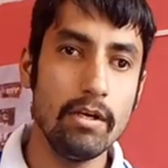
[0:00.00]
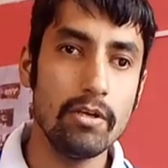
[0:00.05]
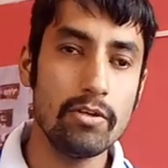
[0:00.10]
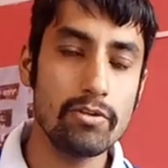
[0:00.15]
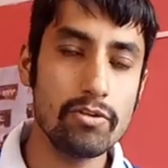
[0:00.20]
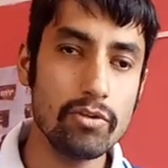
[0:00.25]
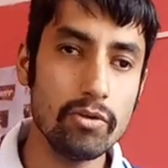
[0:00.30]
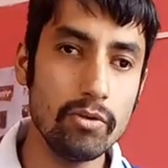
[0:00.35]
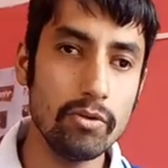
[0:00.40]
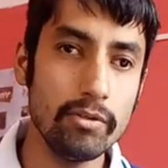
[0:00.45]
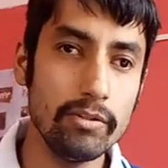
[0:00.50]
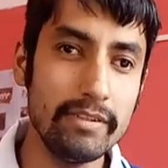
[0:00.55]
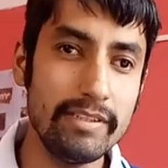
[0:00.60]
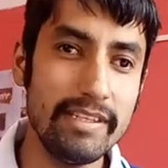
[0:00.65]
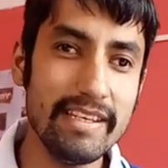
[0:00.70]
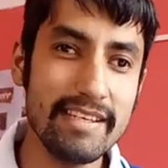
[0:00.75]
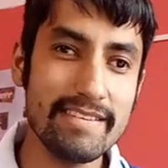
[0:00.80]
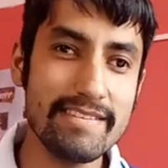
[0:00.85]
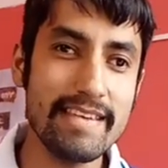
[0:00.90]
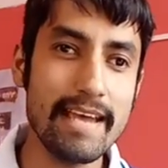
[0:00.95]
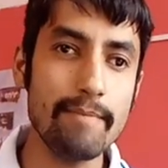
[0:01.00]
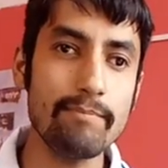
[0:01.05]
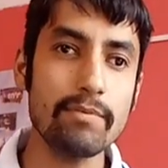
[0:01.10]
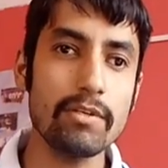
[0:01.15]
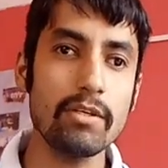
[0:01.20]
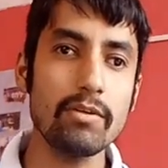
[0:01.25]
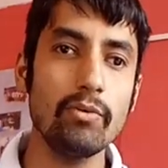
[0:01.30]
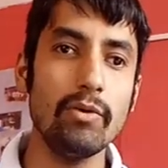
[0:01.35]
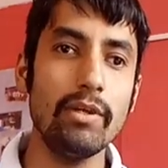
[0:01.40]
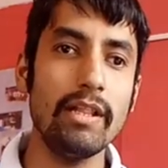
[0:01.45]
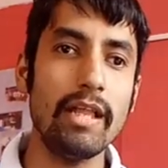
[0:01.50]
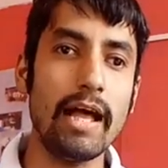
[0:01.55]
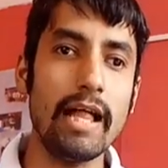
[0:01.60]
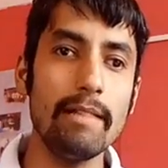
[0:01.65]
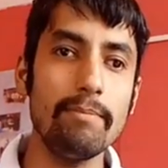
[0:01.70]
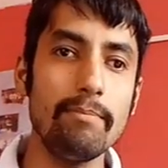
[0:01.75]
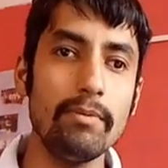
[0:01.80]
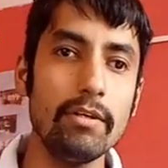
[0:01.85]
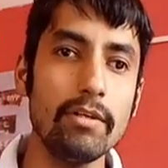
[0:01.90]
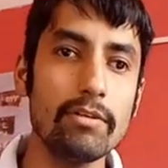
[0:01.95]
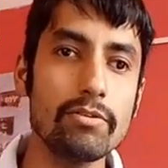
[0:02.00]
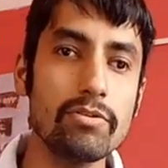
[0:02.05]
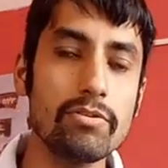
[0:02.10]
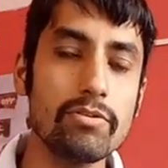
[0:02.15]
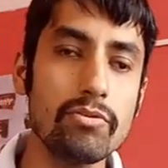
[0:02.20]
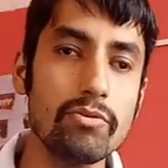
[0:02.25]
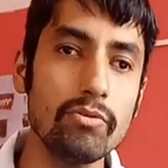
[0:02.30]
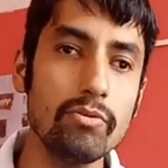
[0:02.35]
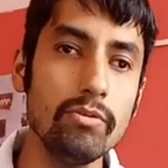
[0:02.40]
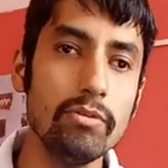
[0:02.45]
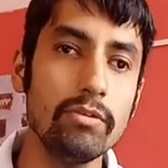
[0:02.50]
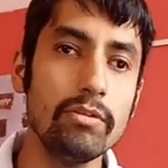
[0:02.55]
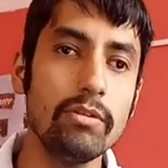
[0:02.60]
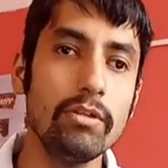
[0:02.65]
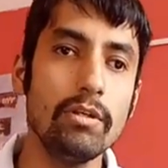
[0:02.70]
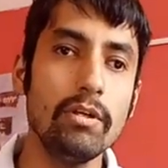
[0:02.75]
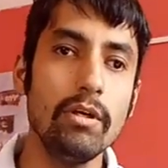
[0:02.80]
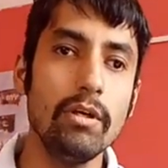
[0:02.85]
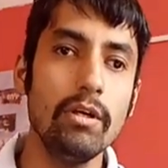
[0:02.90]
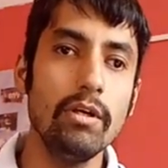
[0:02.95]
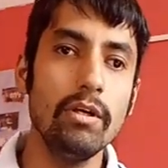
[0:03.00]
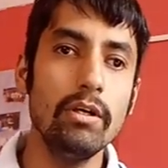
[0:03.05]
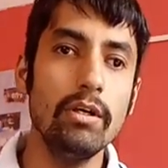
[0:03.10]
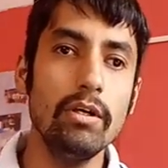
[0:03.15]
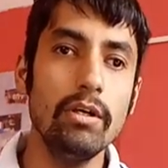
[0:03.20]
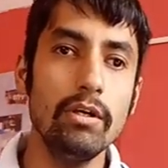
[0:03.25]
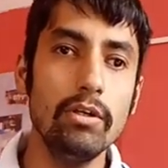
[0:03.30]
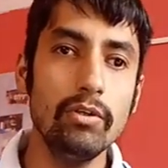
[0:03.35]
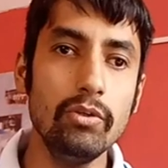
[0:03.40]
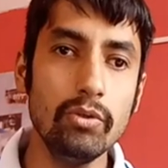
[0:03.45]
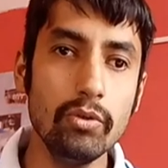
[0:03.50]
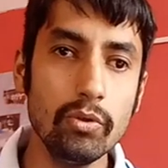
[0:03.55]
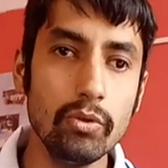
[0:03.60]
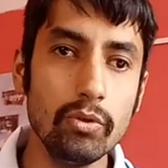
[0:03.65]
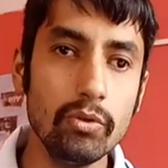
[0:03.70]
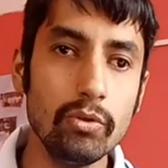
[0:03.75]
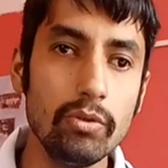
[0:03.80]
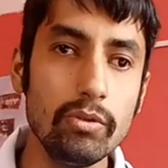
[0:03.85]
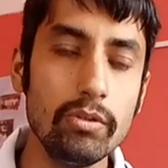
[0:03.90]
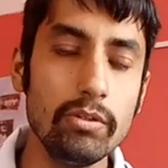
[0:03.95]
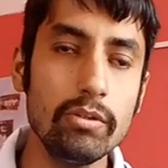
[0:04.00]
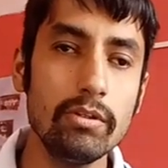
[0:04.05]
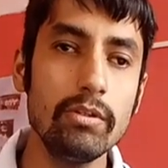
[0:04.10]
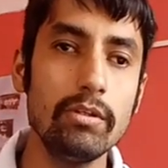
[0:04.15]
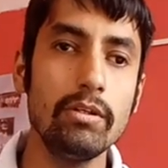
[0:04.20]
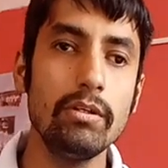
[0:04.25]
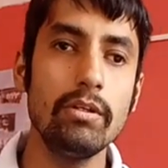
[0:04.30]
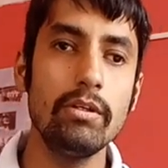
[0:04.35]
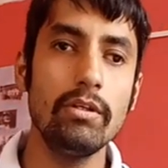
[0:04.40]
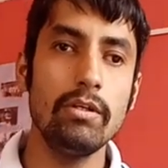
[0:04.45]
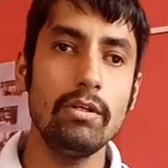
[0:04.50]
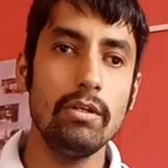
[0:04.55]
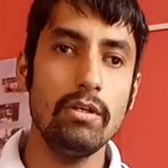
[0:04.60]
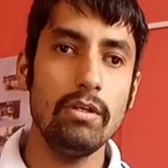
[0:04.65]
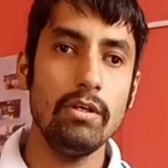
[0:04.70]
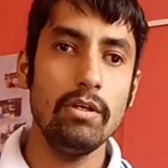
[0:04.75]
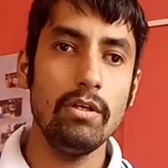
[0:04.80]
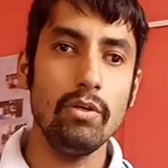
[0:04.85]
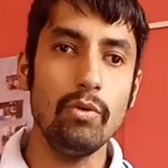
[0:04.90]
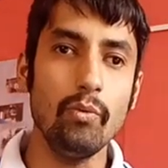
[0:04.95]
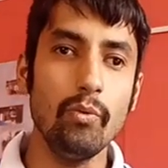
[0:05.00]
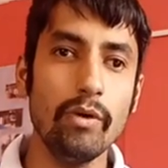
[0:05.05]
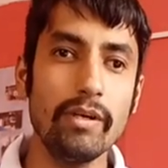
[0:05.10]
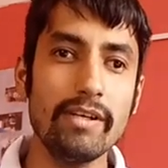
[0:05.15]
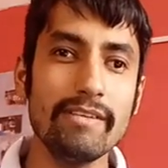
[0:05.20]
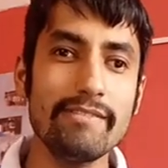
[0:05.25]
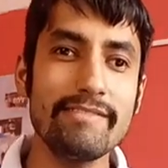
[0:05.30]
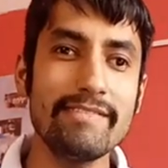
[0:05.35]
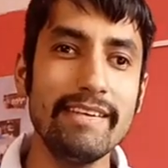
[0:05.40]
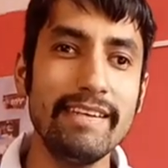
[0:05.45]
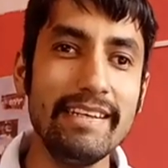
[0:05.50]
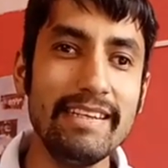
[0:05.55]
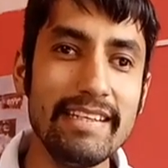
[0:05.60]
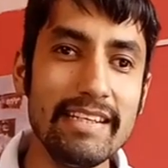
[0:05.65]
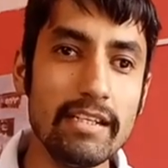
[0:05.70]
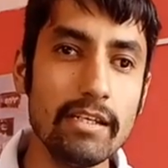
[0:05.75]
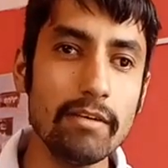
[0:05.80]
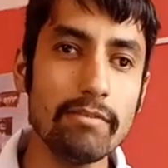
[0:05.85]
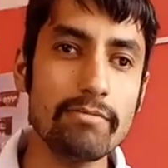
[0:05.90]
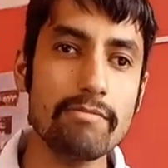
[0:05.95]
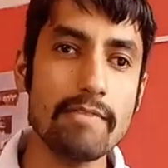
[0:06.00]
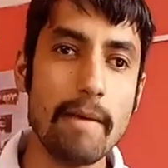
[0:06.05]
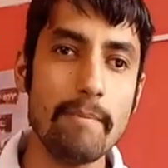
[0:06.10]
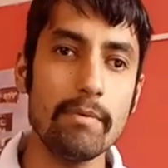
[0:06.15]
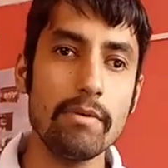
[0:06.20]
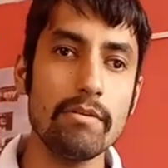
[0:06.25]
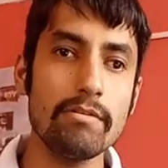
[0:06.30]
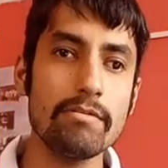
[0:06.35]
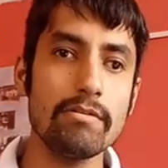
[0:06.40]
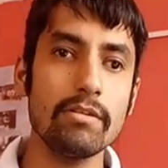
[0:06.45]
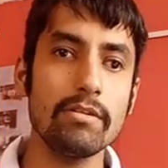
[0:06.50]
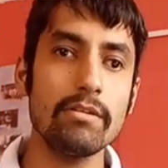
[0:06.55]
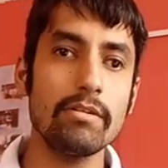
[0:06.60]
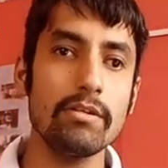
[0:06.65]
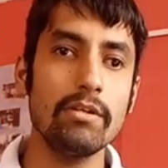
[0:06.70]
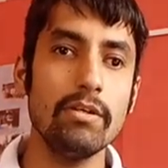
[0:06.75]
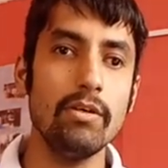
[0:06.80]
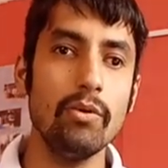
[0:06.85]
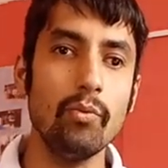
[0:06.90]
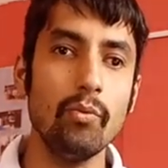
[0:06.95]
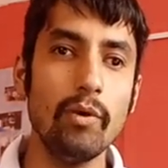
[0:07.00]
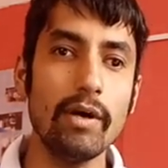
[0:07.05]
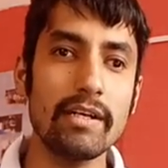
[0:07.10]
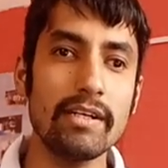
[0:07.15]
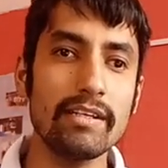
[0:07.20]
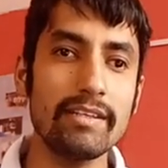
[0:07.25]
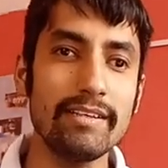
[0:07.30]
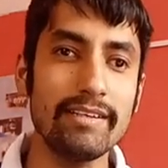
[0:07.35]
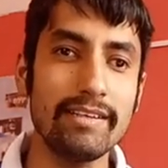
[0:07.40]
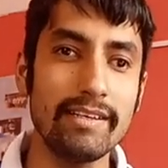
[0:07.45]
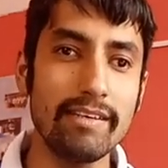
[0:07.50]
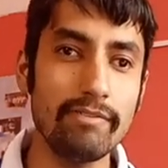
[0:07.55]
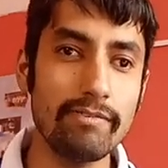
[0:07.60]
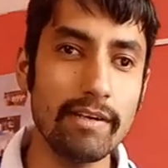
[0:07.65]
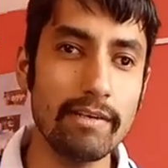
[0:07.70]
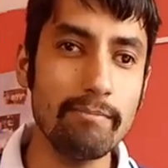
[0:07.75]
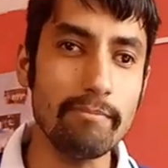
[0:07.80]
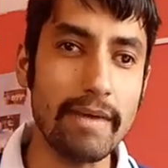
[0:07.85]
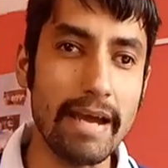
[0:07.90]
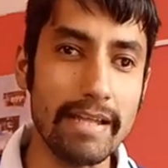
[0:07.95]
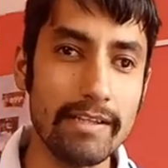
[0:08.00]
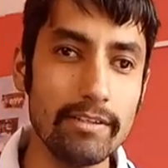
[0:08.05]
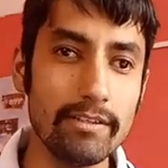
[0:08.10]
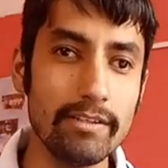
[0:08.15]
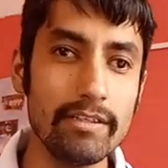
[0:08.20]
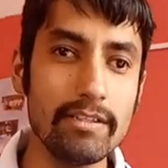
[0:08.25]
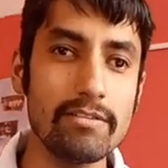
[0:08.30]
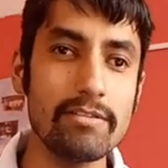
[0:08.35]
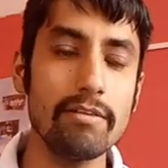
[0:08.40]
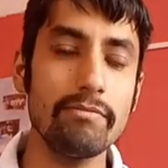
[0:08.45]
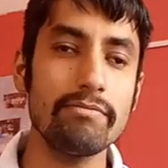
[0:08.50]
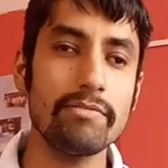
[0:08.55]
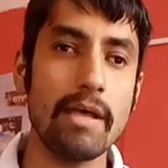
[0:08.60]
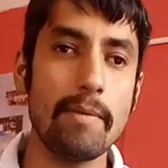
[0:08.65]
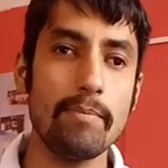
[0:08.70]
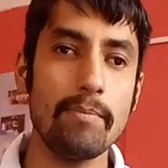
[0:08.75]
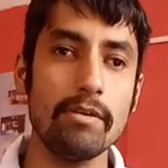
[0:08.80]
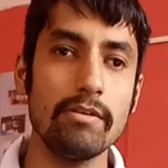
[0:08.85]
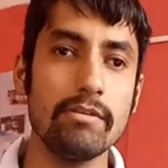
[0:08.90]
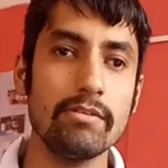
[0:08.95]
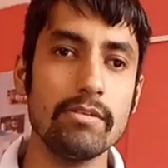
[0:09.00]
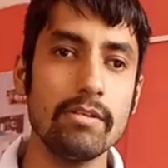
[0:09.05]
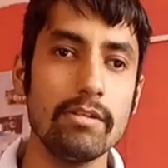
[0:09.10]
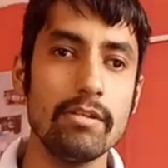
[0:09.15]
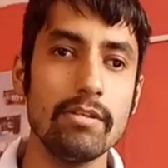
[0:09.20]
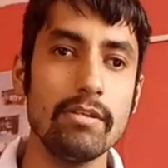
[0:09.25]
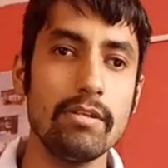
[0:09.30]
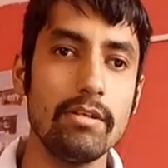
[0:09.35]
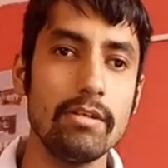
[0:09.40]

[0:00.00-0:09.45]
So this chapter will help us to know what is the need of separation, what are the different methods of separation,